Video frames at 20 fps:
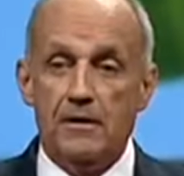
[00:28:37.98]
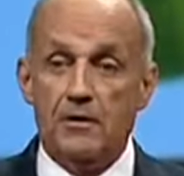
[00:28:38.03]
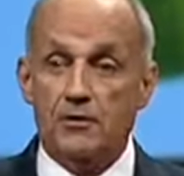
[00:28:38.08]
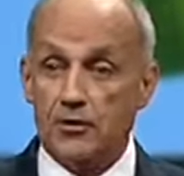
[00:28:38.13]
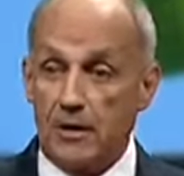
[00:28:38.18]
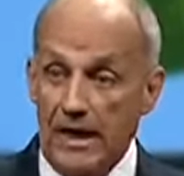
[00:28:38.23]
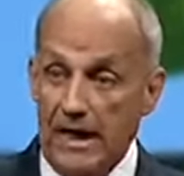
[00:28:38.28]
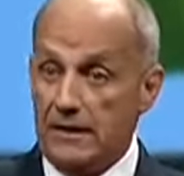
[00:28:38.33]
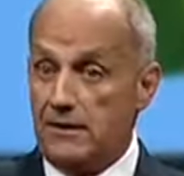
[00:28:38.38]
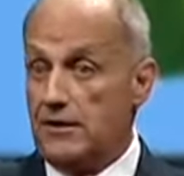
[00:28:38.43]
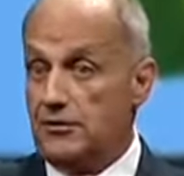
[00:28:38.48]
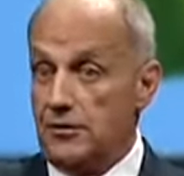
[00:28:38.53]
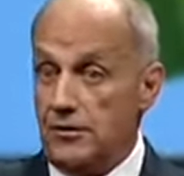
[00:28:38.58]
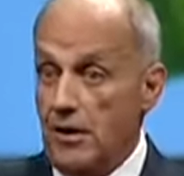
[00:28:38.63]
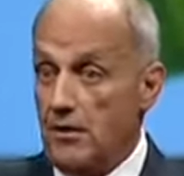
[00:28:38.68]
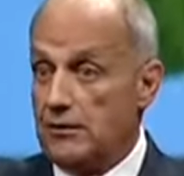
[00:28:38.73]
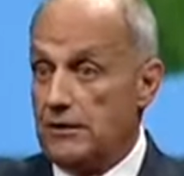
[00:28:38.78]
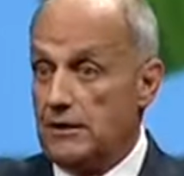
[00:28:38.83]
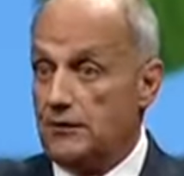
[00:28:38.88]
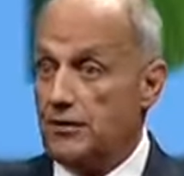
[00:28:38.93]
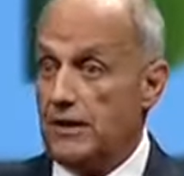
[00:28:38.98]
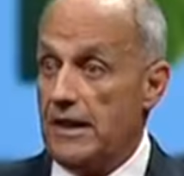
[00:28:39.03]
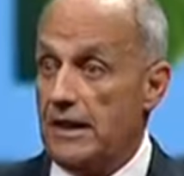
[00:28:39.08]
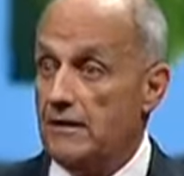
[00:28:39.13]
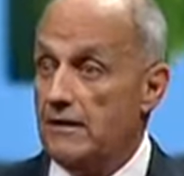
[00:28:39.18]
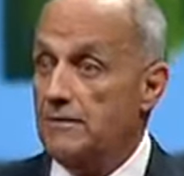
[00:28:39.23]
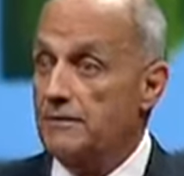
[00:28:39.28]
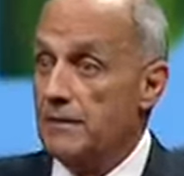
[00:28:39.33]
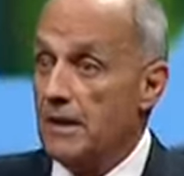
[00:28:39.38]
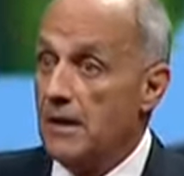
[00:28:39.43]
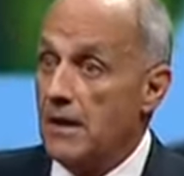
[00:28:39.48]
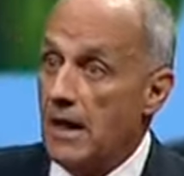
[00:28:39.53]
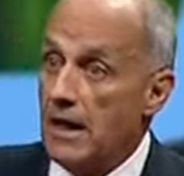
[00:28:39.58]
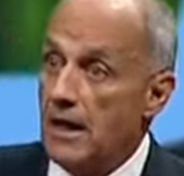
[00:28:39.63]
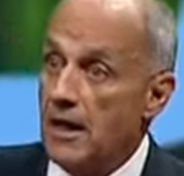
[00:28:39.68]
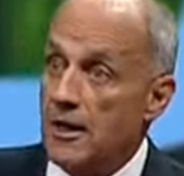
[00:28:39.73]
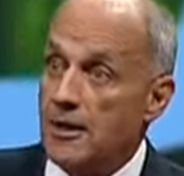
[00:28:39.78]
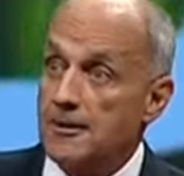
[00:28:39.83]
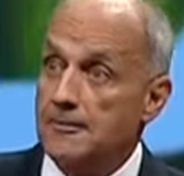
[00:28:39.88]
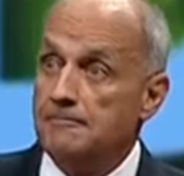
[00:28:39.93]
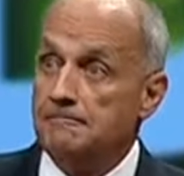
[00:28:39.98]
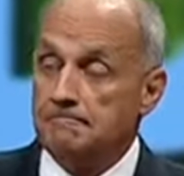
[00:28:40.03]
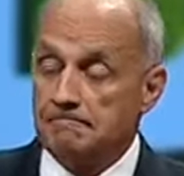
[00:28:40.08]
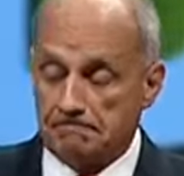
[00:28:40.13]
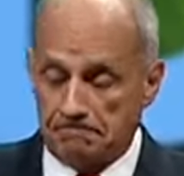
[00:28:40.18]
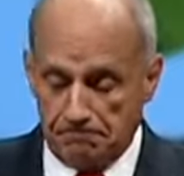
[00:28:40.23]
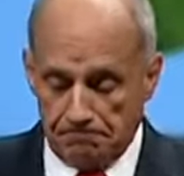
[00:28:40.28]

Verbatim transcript: So I had this note that said, um,